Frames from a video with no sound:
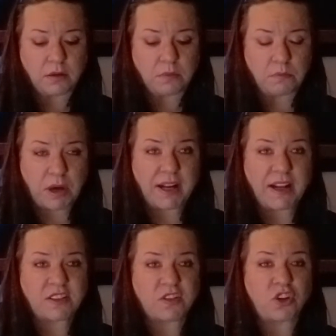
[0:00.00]
But
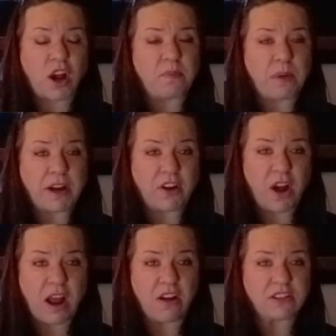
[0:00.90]
it's drive by your
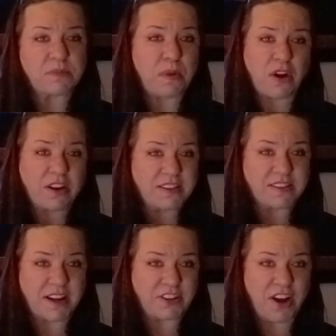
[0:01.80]
house, park
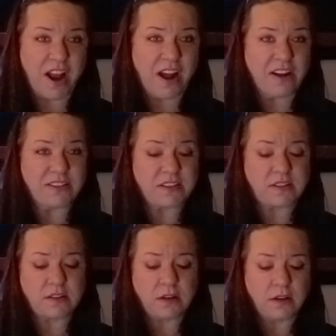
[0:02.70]
outside your
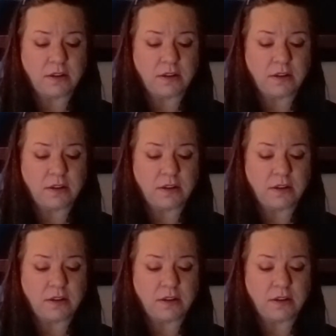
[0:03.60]
house,